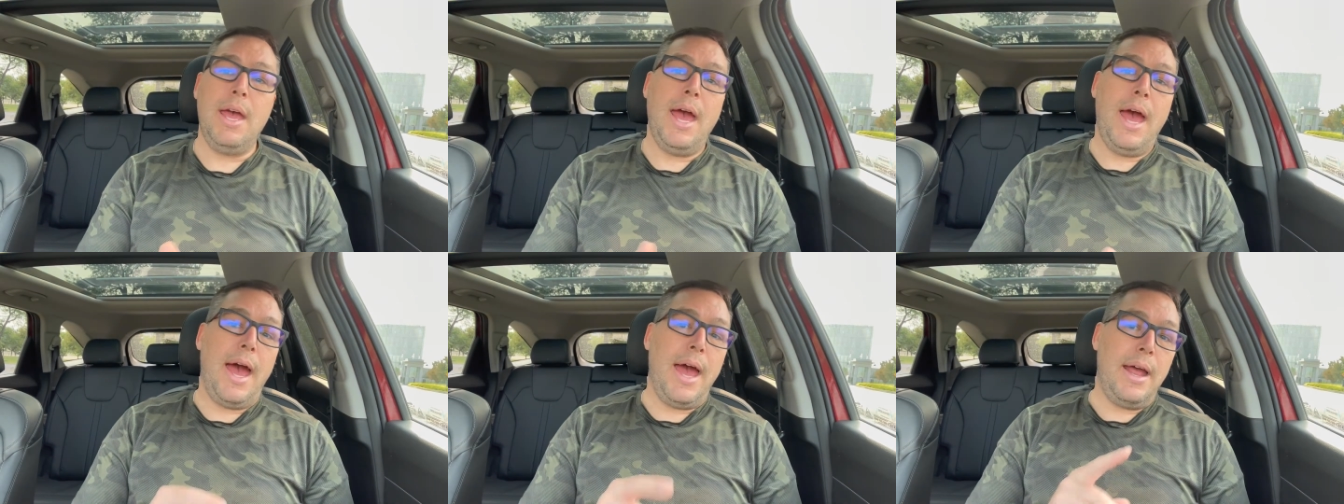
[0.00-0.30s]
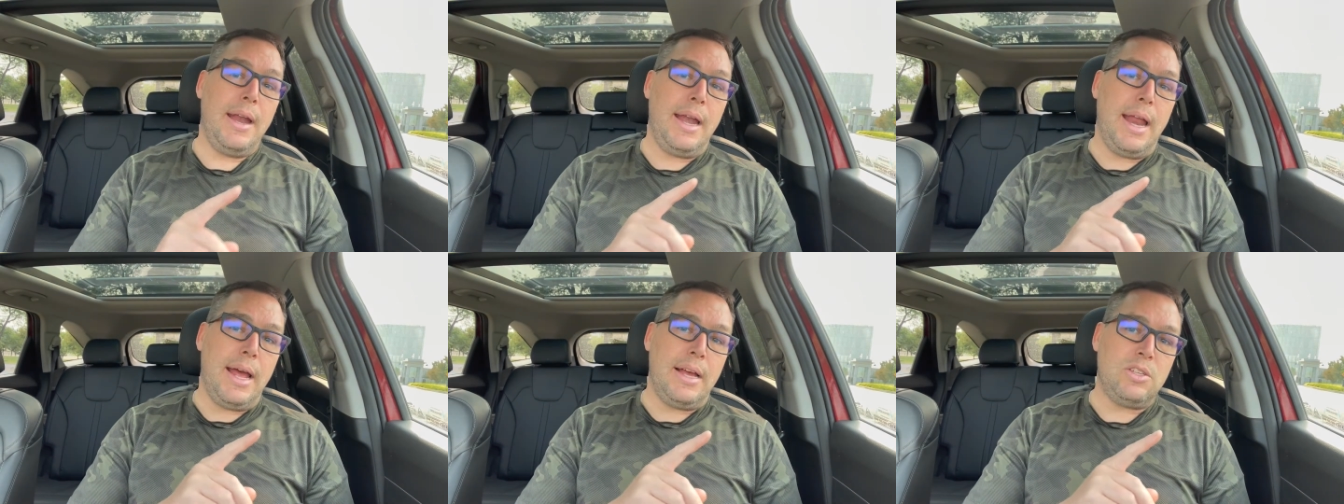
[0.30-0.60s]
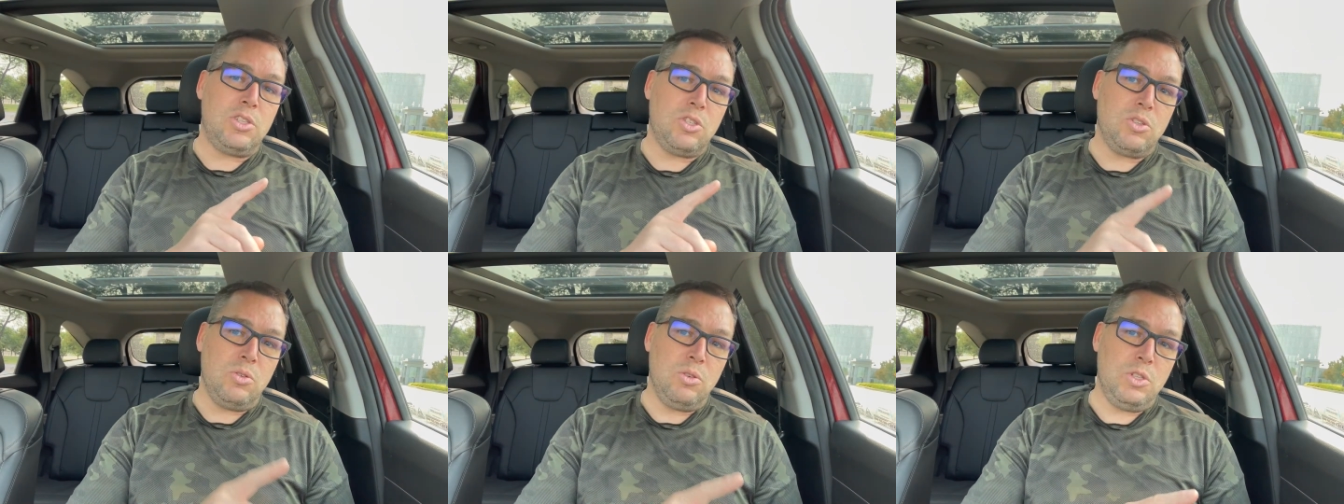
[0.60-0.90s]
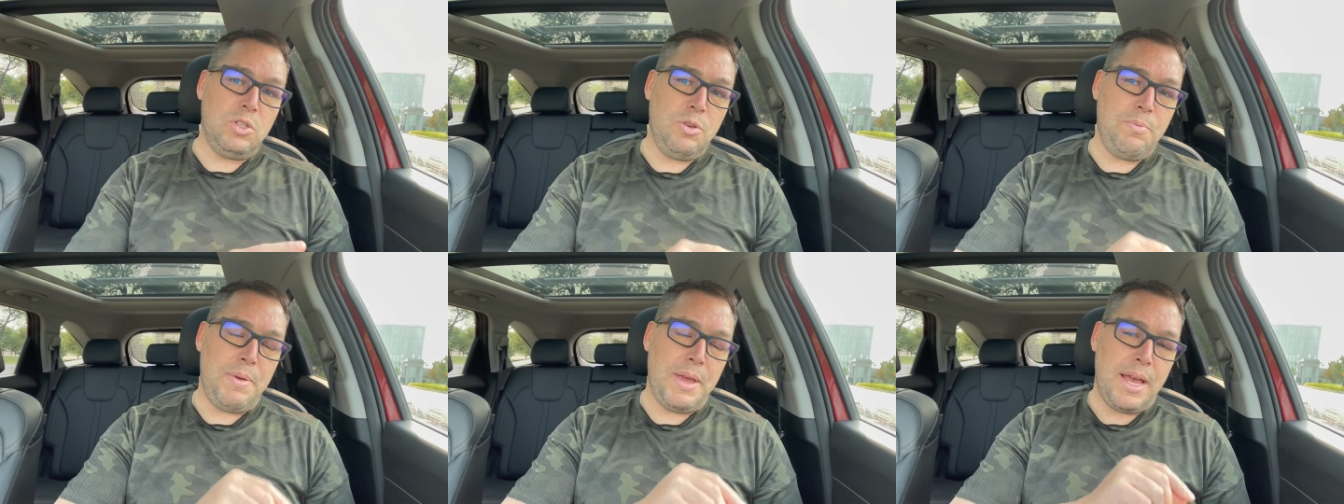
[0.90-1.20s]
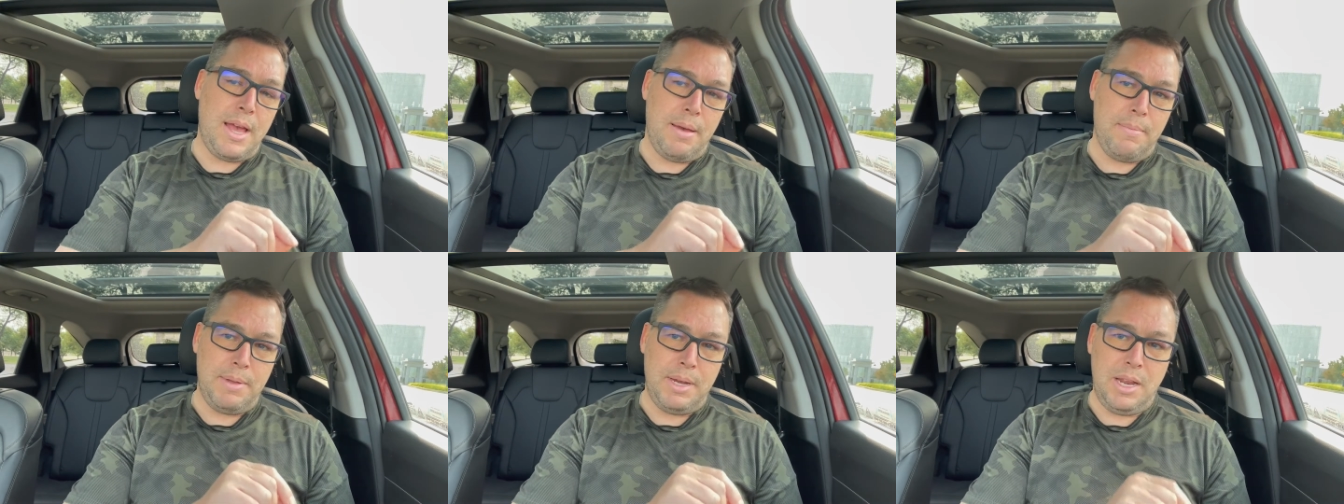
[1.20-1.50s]
And as soon as you
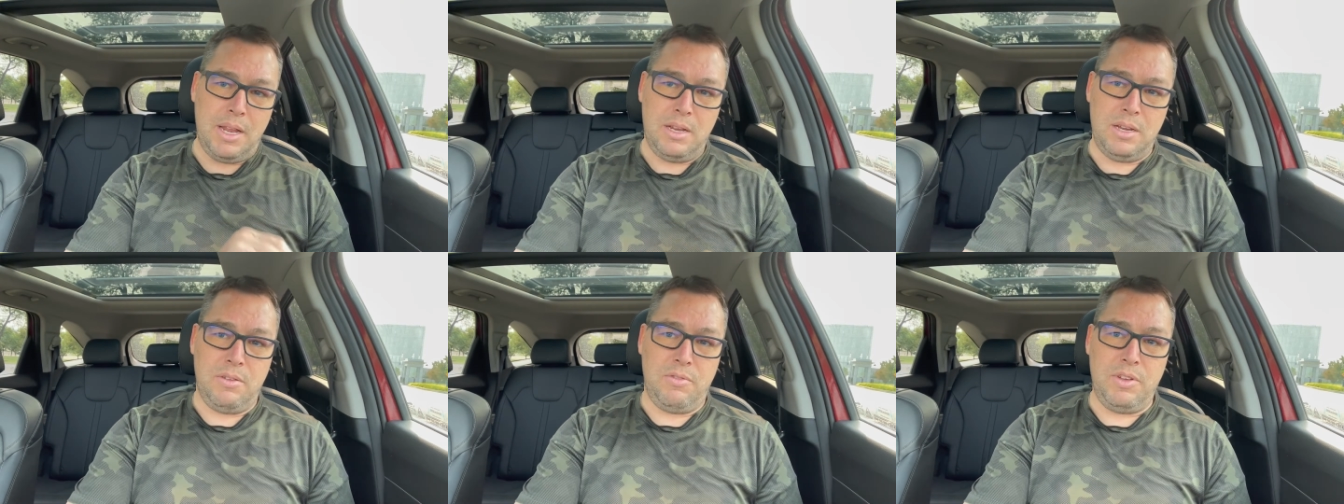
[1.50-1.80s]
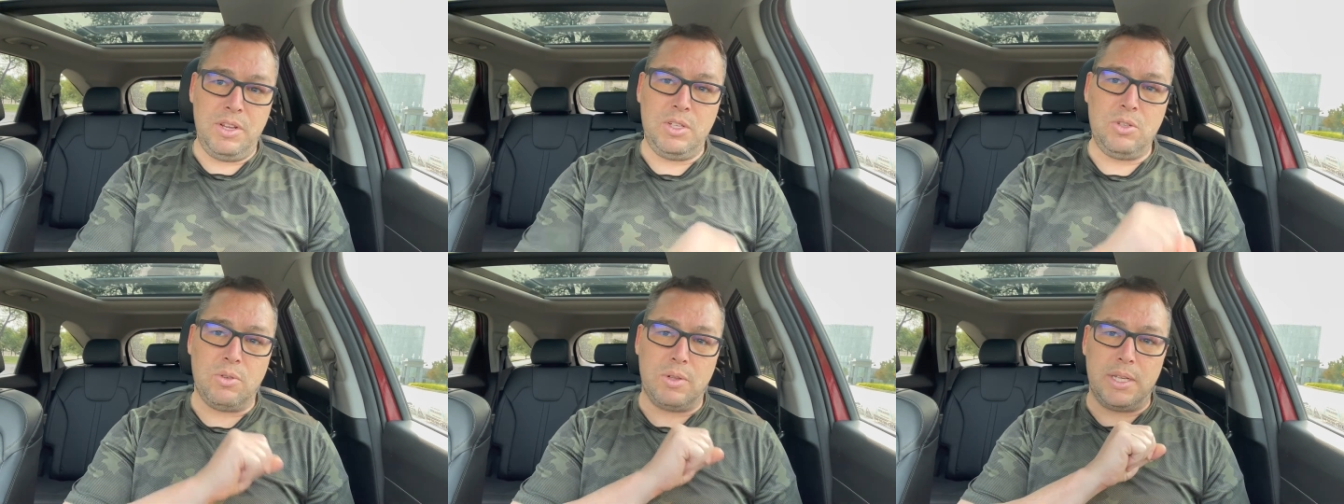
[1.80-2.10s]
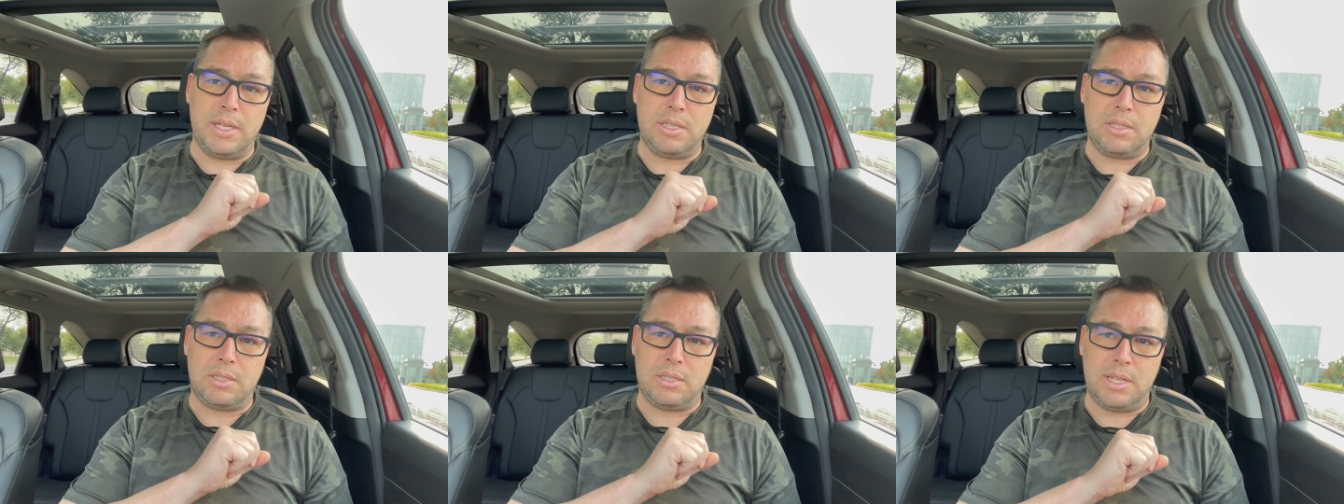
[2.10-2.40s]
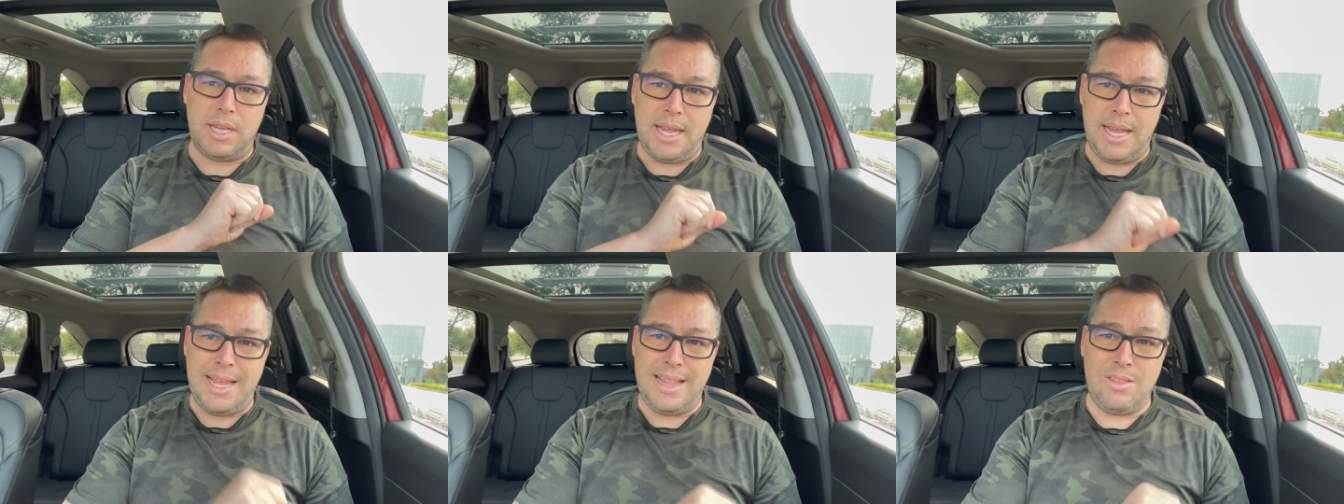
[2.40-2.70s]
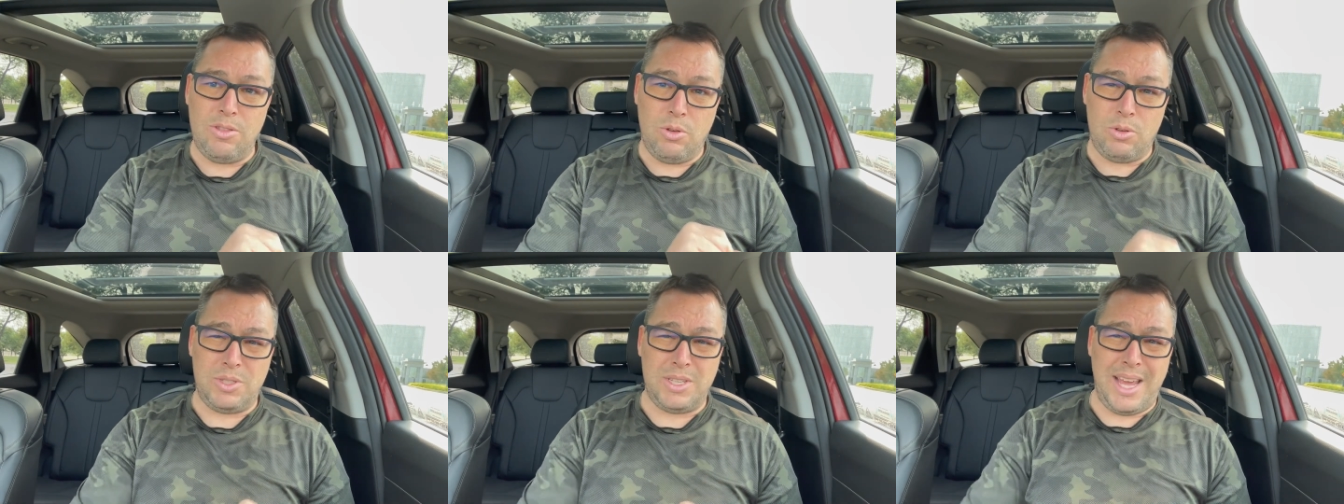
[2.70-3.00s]
become an individualist in
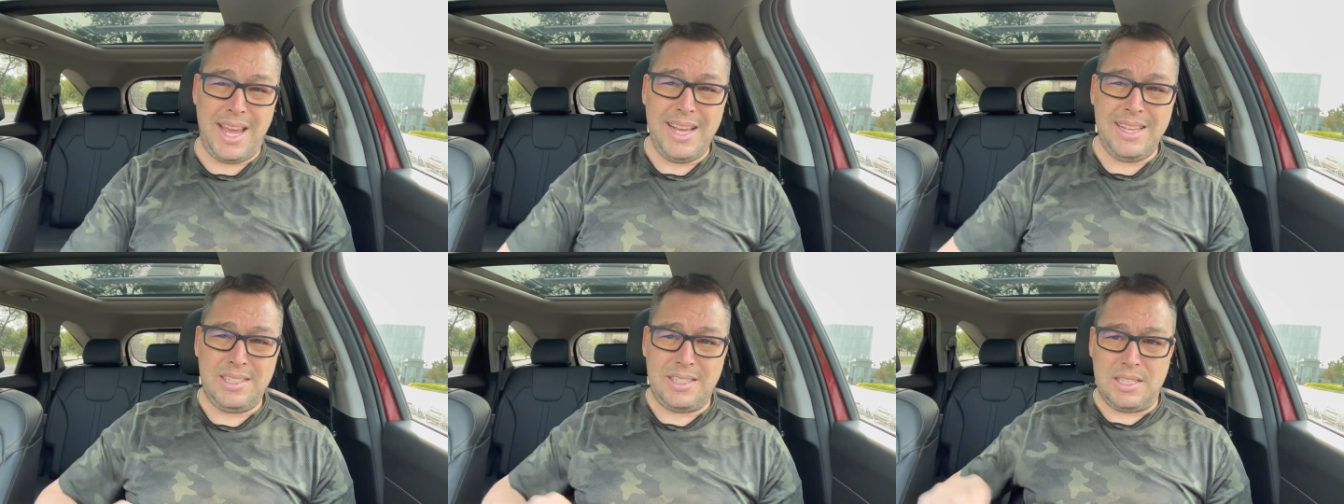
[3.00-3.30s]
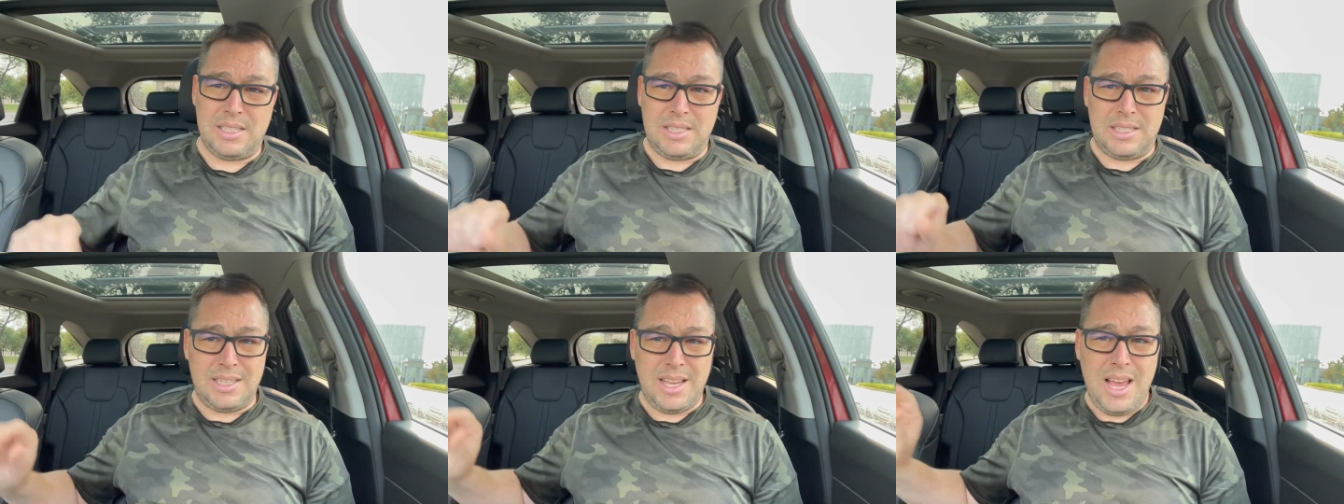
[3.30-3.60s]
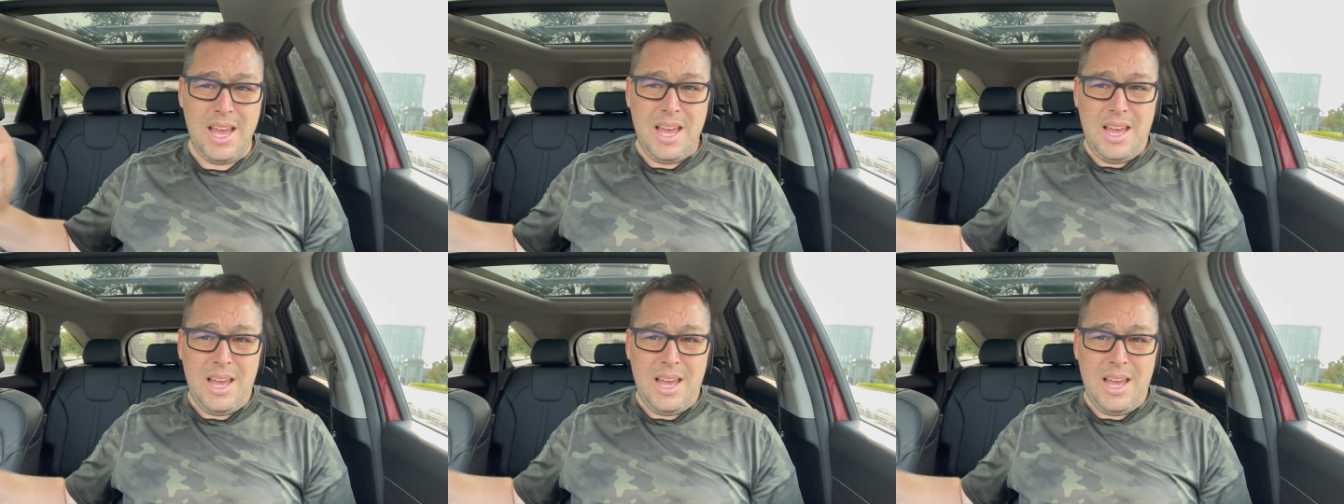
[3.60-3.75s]
those cases,